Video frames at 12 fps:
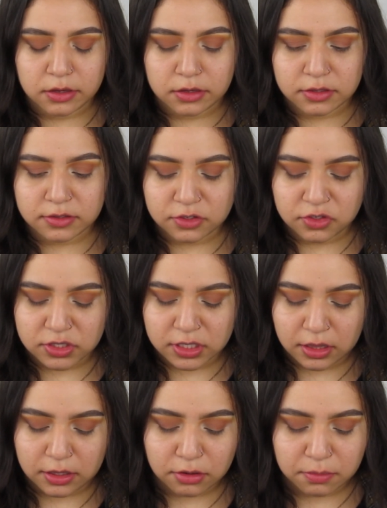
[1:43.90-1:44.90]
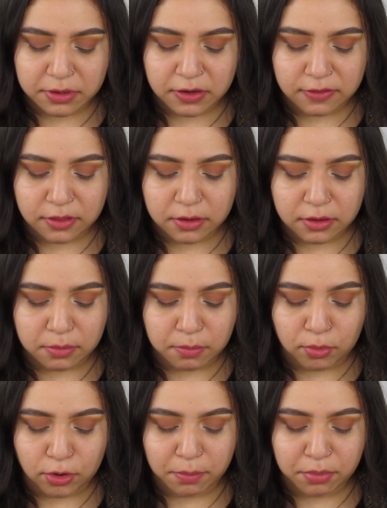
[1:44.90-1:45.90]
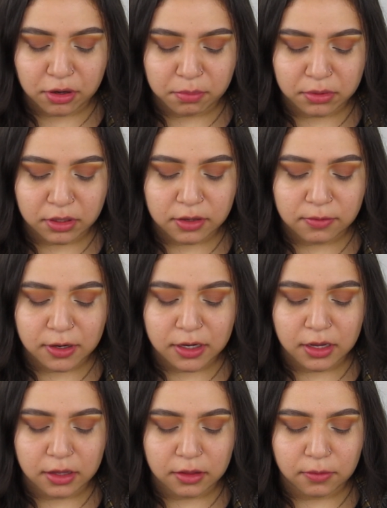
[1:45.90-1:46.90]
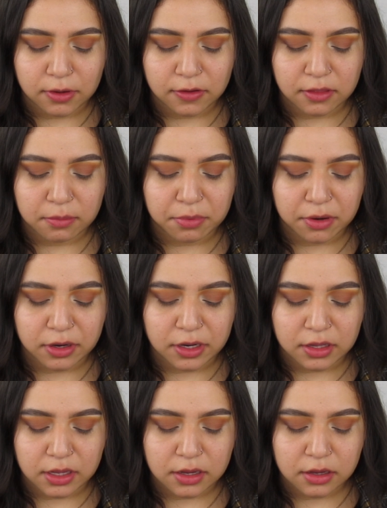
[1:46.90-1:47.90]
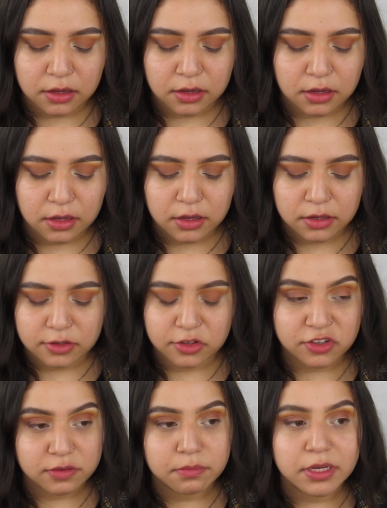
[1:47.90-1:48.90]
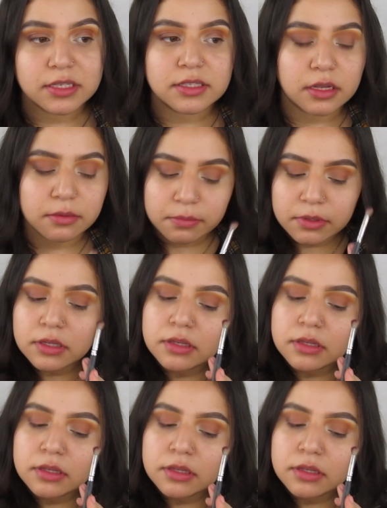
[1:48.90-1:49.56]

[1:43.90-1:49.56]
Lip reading: So just a little bit of the more purpley one and the one of the burgundy. Just mix them.